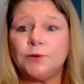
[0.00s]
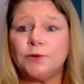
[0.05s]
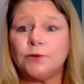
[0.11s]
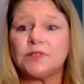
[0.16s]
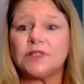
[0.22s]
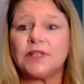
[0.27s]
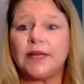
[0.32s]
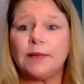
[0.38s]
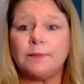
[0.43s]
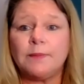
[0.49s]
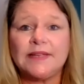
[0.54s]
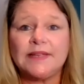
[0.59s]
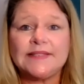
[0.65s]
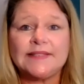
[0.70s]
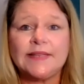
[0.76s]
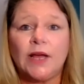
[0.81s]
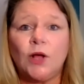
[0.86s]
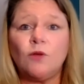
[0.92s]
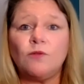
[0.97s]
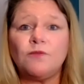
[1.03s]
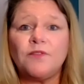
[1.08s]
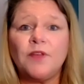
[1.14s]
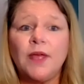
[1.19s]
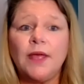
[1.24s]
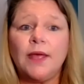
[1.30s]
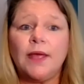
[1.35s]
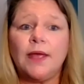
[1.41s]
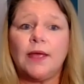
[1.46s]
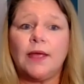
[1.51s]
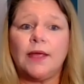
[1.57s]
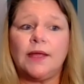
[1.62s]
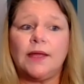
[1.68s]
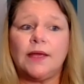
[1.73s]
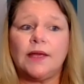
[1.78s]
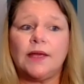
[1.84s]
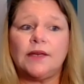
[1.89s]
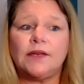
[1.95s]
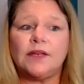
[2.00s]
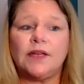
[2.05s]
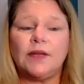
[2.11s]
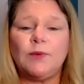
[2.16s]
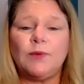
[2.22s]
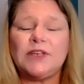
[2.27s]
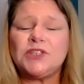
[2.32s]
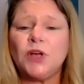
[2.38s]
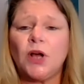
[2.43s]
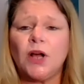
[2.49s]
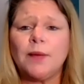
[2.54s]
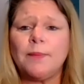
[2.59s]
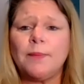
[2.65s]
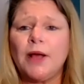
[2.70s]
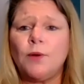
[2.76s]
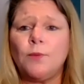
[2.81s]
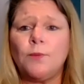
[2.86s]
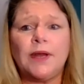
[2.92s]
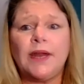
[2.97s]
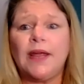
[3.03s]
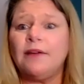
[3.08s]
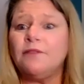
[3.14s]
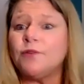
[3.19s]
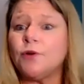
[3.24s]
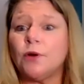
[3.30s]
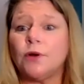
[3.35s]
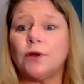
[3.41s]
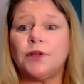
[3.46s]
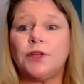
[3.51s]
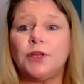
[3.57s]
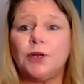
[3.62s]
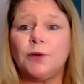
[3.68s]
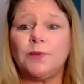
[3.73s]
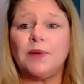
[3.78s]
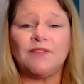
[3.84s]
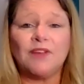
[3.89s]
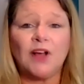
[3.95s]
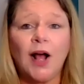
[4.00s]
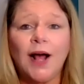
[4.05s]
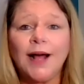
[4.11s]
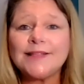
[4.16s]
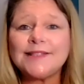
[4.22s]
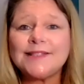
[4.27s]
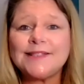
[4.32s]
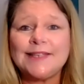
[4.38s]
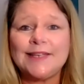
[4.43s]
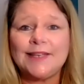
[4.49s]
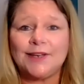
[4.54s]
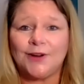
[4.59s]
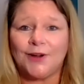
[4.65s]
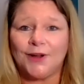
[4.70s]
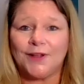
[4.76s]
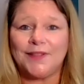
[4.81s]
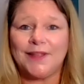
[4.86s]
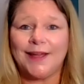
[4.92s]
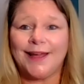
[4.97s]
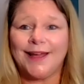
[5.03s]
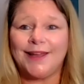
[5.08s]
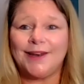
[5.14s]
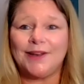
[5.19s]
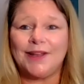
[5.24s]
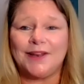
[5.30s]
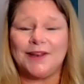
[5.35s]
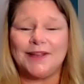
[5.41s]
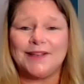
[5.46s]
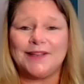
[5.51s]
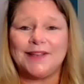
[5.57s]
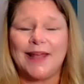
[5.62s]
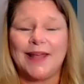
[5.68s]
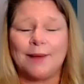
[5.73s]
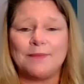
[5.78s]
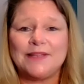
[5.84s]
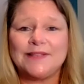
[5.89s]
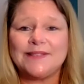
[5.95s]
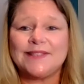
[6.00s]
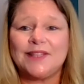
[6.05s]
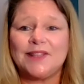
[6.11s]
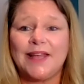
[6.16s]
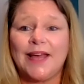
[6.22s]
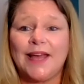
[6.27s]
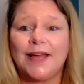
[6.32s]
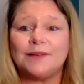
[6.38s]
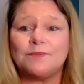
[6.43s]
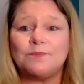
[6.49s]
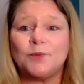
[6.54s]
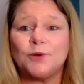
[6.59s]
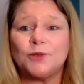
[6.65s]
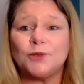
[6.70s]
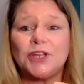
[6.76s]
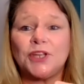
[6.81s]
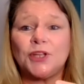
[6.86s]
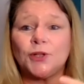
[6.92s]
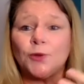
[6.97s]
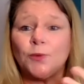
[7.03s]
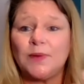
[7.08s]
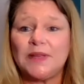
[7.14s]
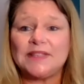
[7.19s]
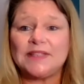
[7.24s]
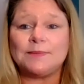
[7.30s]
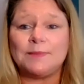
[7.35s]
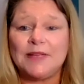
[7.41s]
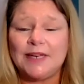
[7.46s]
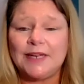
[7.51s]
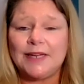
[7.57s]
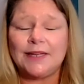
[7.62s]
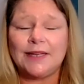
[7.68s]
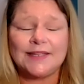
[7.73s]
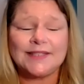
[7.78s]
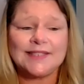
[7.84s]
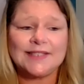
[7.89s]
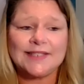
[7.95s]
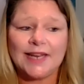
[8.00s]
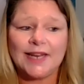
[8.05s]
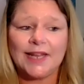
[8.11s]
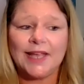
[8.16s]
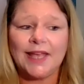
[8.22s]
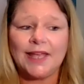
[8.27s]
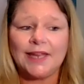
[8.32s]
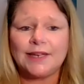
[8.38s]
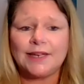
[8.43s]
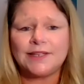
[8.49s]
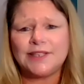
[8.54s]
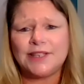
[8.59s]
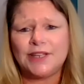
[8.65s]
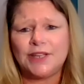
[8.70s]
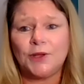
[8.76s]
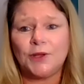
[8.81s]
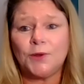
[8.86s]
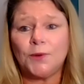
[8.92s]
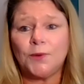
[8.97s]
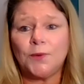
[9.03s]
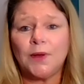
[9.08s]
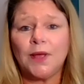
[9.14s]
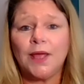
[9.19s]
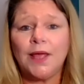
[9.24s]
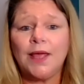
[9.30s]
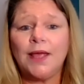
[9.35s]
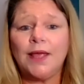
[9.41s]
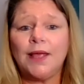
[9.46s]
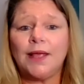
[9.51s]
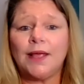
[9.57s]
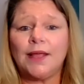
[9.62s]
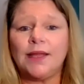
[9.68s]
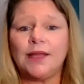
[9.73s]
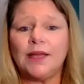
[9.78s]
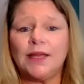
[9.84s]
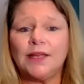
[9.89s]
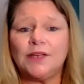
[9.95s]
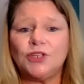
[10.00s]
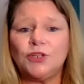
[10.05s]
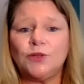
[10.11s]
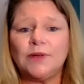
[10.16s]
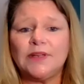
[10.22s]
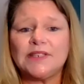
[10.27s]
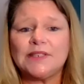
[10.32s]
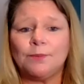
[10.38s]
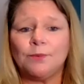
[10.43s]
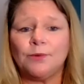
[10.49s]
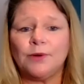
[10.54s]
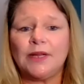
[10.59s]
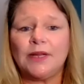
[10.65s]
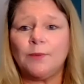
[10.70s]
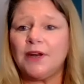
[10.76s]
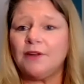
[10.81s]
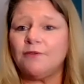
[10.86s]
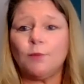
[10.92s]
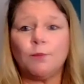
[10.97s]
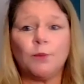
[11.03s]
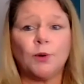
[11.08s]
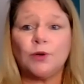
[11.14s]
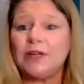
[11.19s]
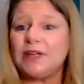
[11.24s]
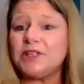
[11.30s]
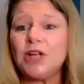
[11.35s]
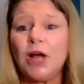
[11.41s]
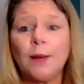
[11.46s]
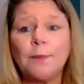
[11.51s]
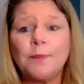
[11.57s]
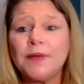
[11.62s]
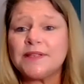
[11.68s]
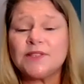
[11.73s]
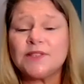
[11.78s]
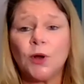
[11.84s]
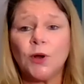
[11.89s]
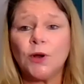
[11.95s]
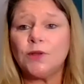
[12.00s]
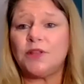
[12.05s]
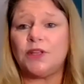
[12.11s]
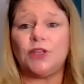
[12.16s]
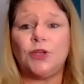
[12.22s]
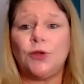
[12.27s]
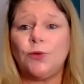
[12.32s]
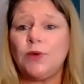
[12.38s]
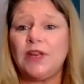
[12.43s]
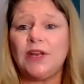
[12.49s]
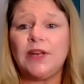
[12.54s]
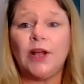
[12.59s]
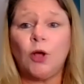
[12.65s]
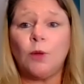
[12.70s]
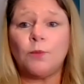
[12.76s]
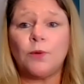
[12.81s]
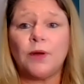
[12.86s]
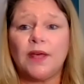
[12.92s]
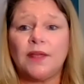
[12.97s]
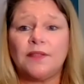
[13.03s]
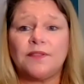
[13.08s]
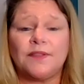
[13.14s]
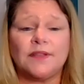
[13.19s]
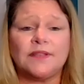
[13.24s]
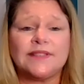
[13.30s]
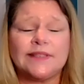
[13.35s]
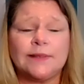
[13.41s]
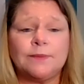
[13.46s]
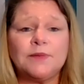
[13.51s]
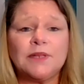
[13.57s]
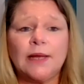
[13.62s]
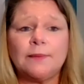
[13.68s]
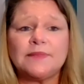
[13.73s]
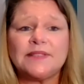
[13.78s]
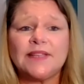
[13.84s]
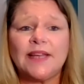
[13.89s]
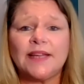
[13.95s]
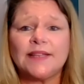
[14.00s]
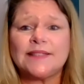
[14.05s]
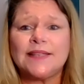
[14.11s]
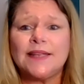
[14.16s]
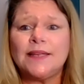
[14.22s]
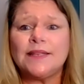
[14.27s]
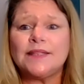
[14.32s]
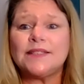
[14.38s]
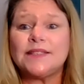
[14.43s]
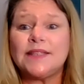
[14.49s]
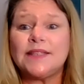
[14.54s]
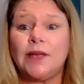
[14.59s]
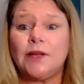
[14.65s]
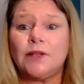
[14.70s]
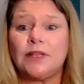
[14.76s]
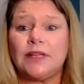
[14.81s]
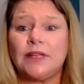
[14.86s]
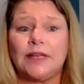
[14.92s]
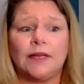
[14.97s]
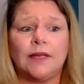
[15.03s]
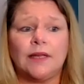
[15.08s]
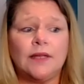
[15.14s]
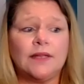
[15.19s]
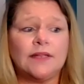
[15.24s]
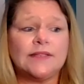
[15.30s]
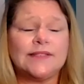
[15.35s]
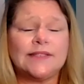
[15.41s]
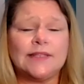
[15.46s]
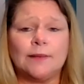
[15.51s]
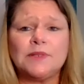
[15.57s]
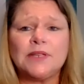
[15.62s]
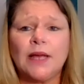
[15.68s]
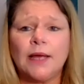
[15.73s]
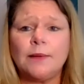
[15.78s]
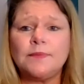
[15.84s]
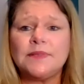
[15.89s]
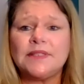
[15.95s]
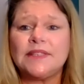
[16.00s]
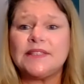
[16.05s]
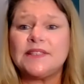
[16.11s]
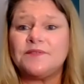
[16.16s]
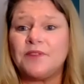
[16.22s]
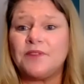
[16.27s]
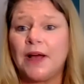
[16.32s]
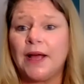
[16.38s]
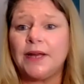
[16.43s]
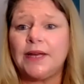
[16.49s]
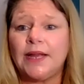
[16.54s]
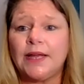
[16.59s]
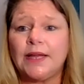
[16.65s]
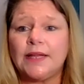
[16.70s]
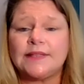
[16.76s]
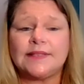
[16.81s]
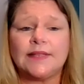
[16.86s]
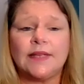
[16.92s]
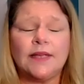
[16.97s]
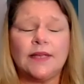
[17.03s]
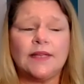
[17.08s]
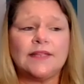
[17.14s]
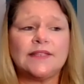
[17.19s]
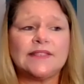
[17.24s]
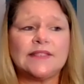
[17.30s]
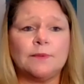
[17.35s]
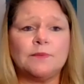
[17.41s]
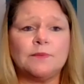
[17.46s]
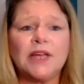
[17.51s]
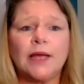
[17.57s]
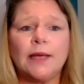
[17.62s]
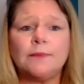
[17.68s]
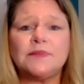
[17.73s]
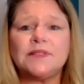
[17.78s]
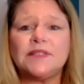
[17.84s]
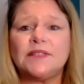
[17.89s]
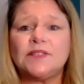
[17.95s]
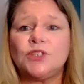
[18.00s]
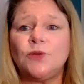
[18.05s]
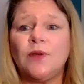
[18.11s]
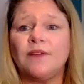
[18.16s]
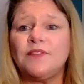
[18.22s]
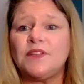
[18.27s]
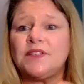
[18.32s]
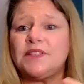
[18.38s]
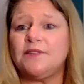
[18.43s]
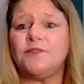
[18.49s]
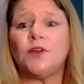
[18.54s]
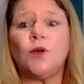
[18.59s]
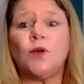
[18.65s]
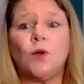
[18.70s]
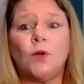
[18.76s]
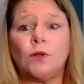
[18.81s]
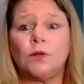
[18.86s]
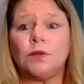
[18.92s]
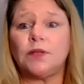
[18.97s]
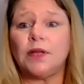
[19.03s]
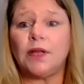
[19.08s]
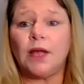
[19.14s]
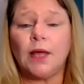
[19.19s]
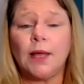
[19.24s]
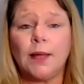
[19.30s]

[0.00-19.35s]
owners like myself. And we talk about whatever, we have a hot seat on that. And that means that particular week's meeting is dedicated to you. And you get to bring whatever burning topics are that you need help with. And sometimes that's scaling. Sometimes it's finance. Sometimes it's you have a difficult